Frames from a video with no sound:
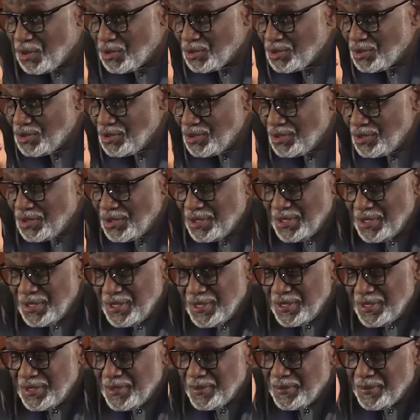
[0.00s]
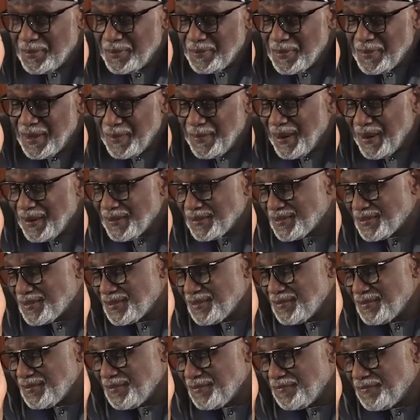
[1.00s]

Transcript: us about